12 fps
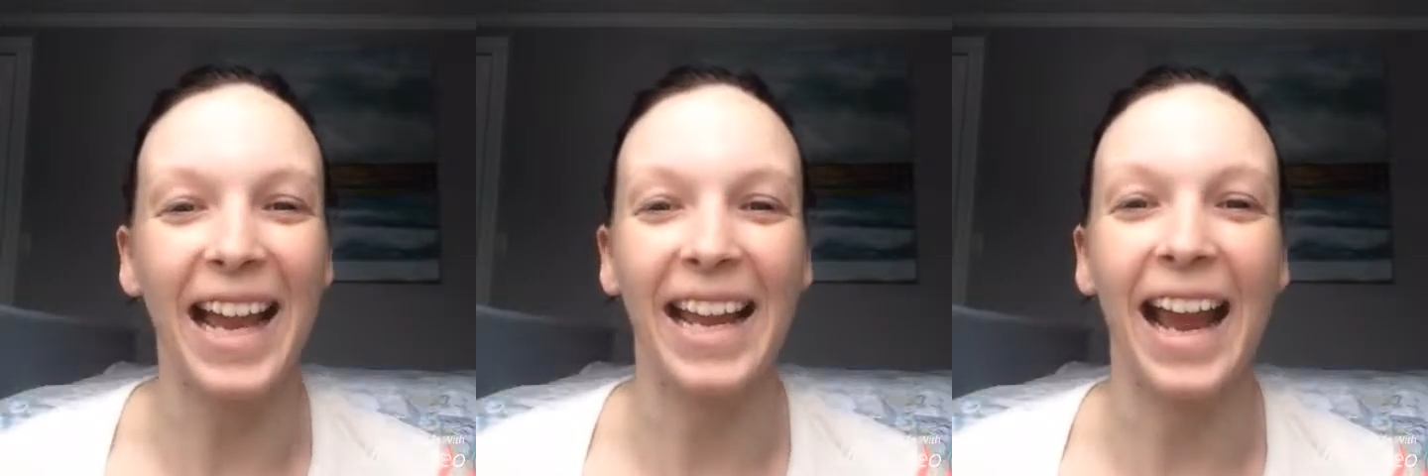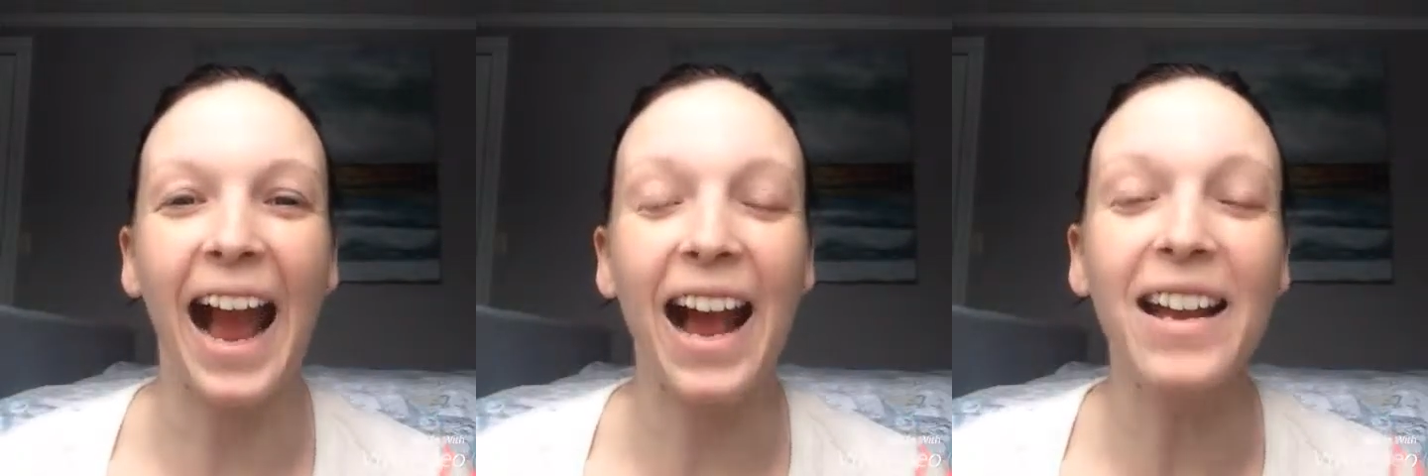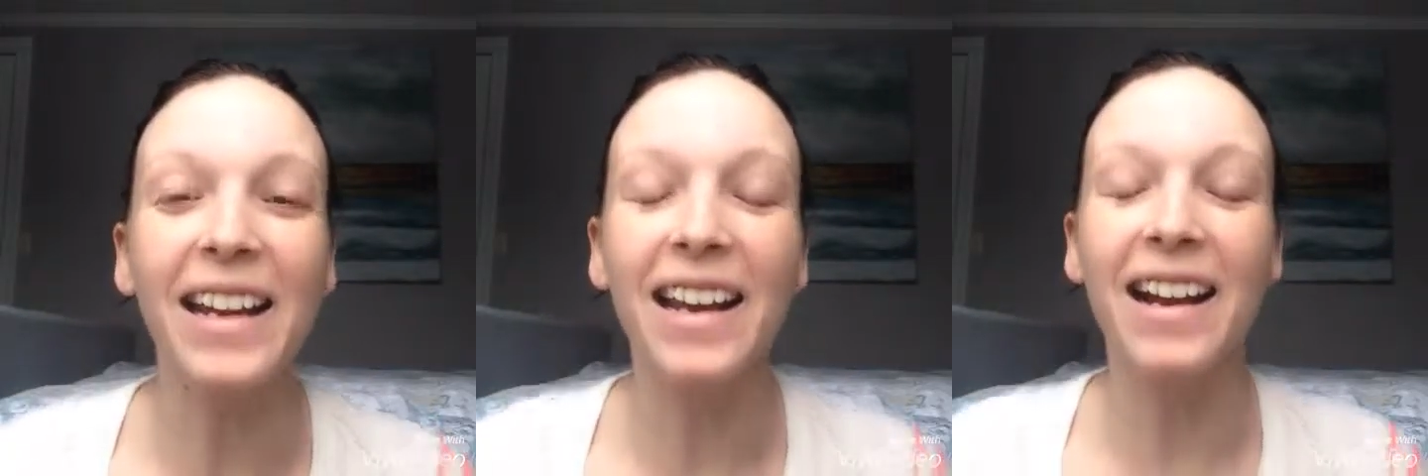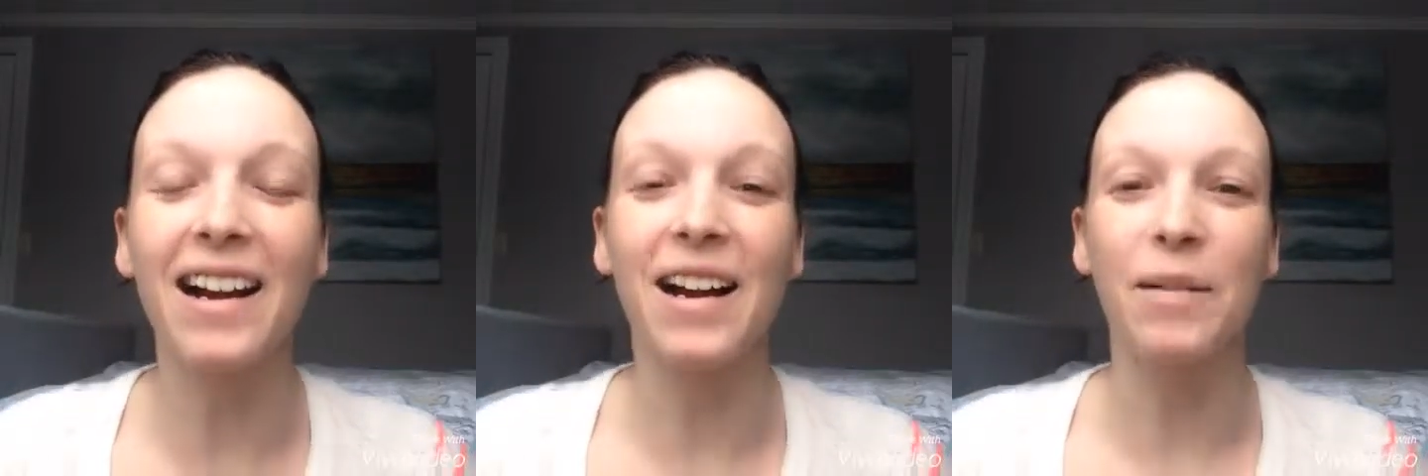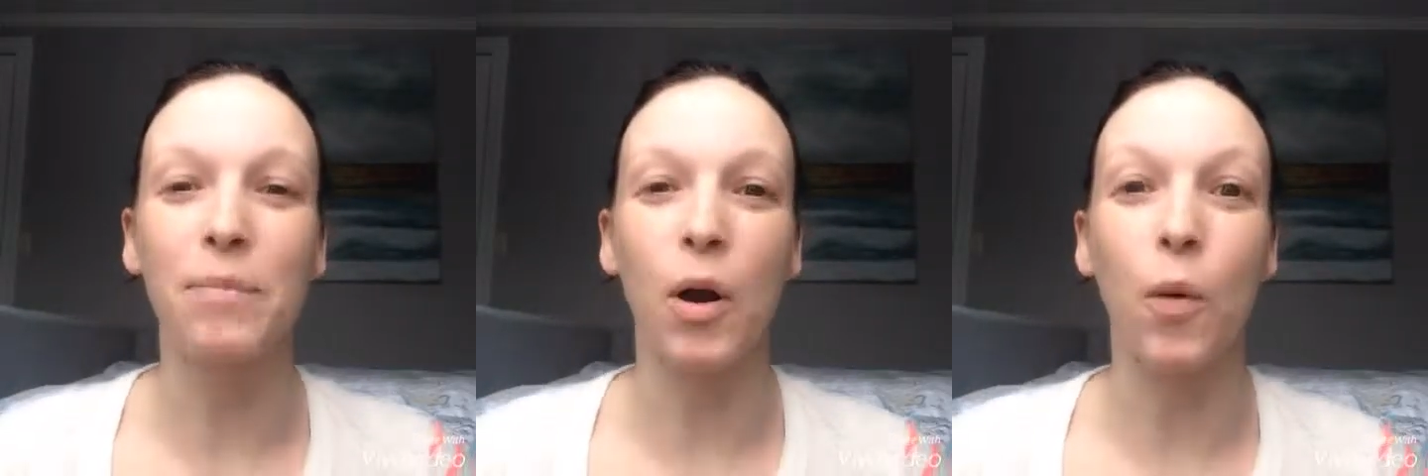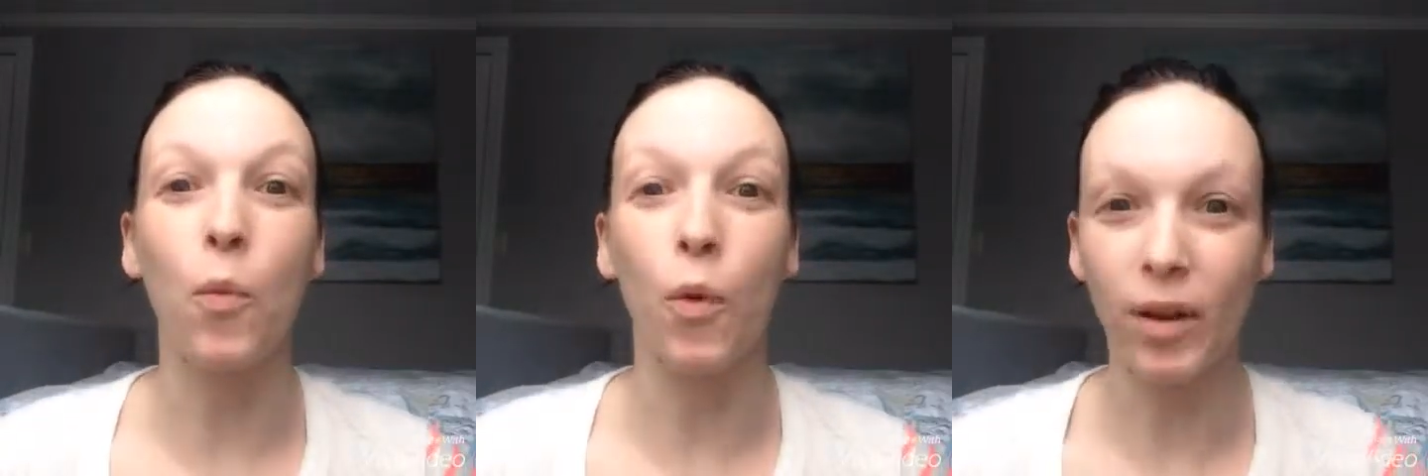Okay, I
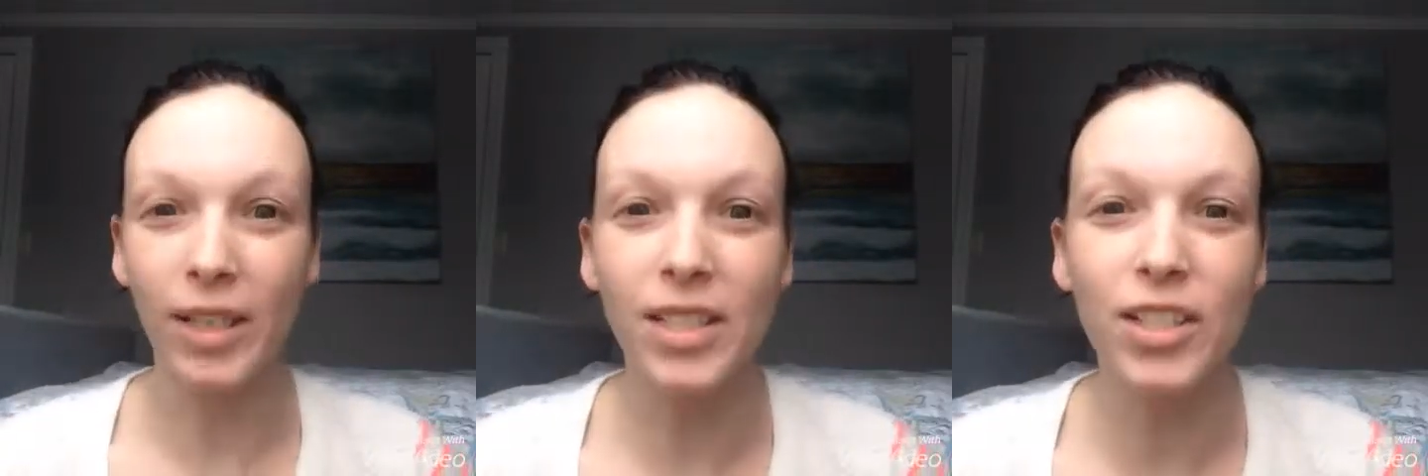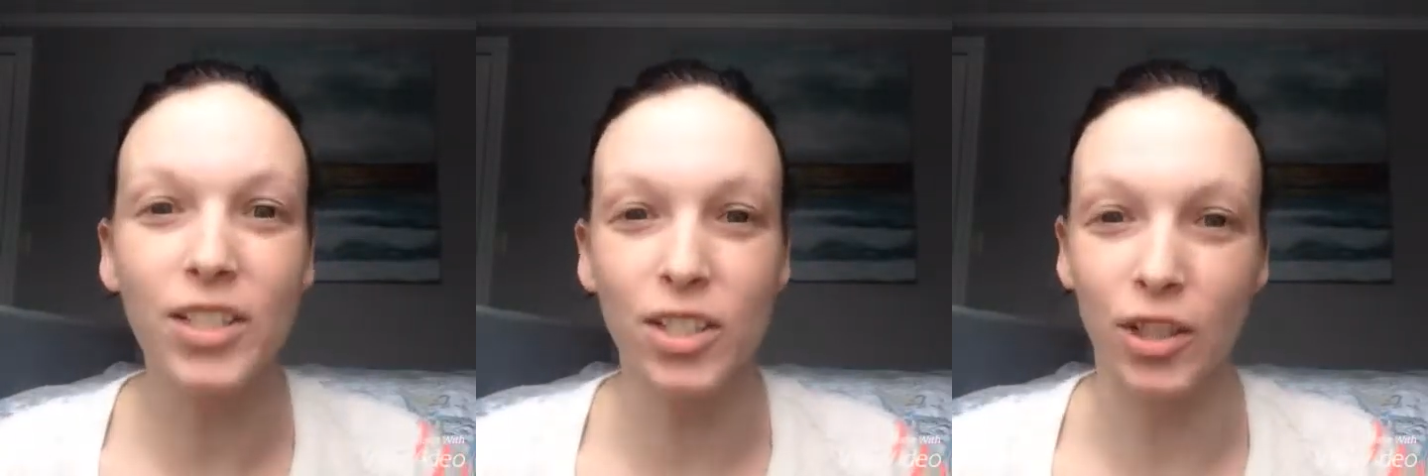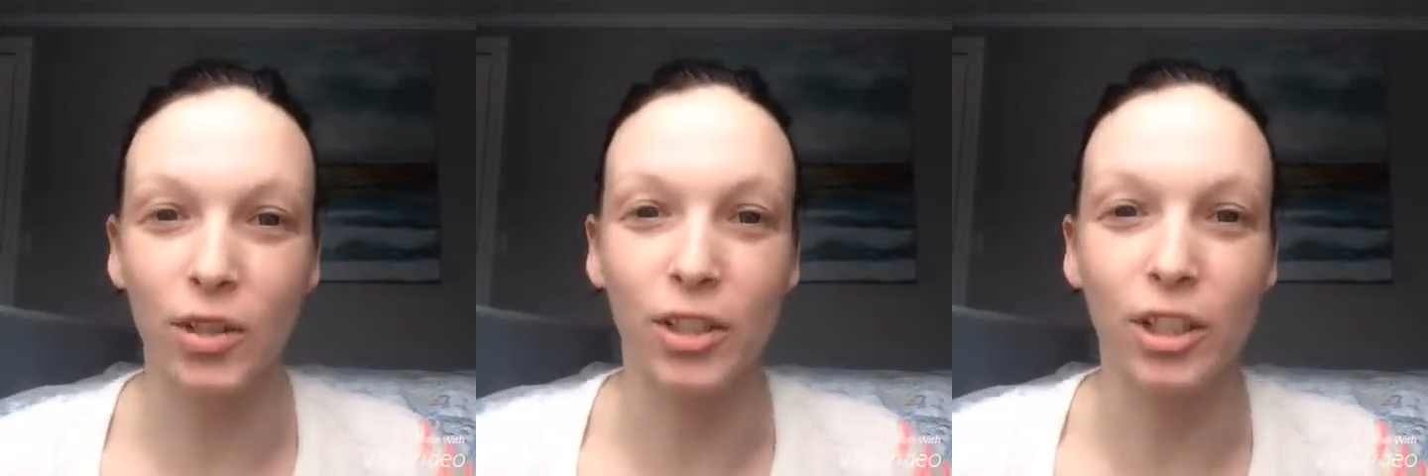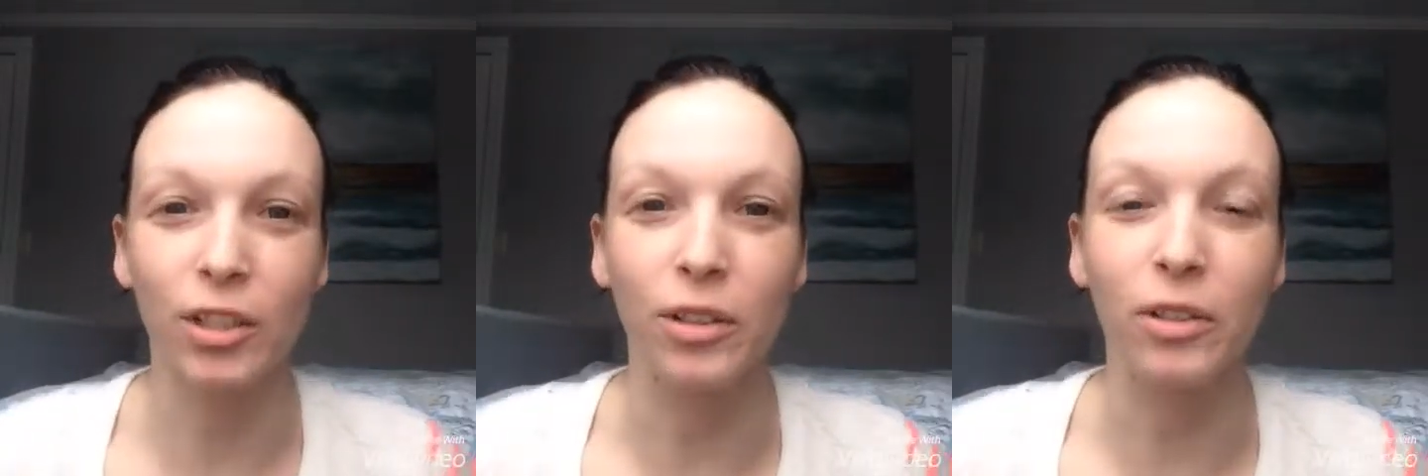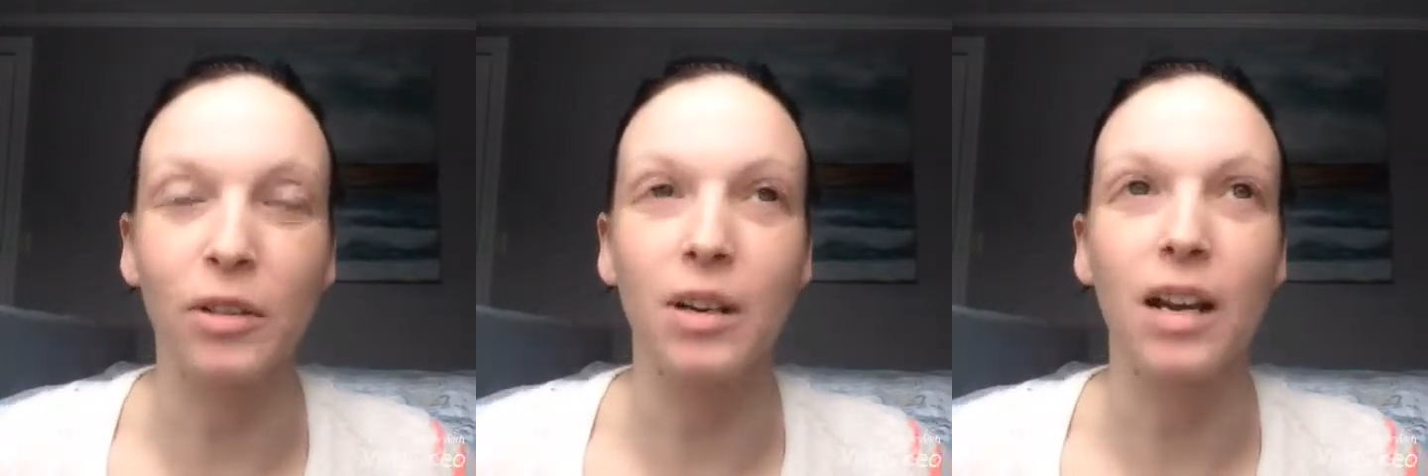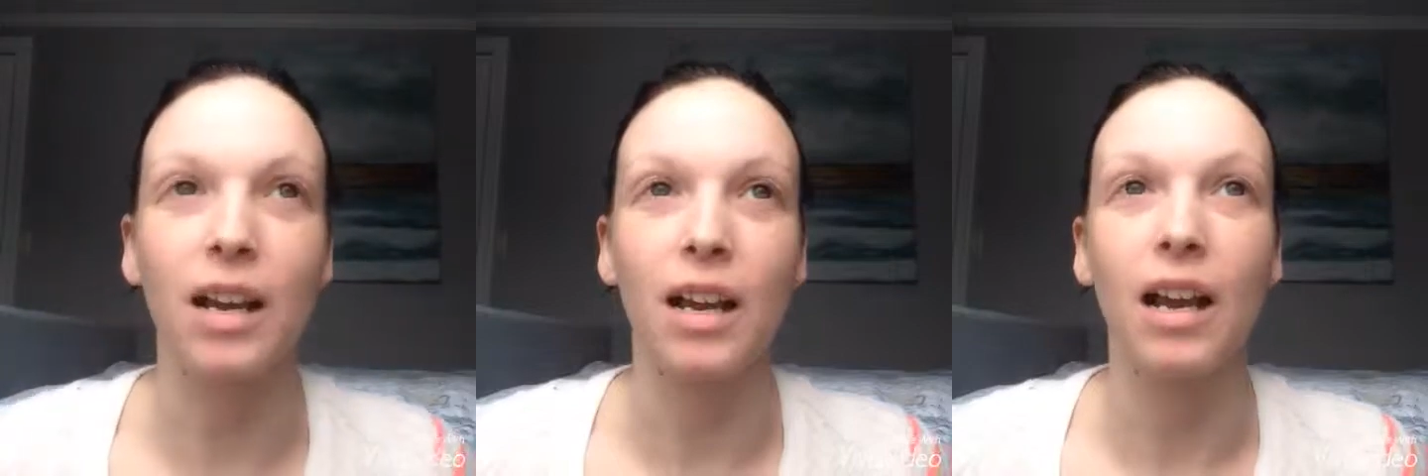wanted to show
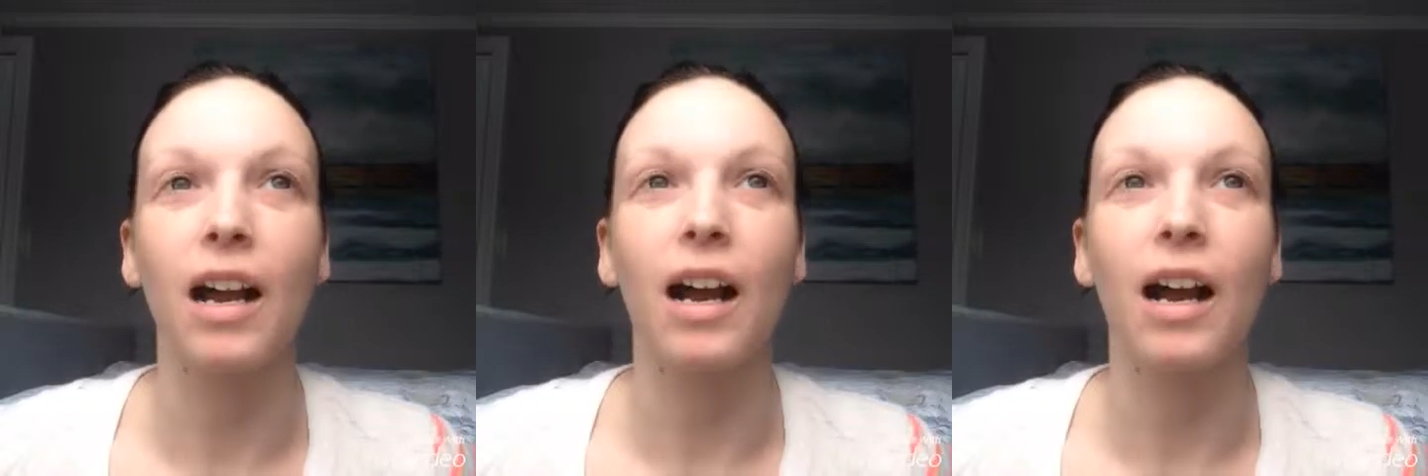you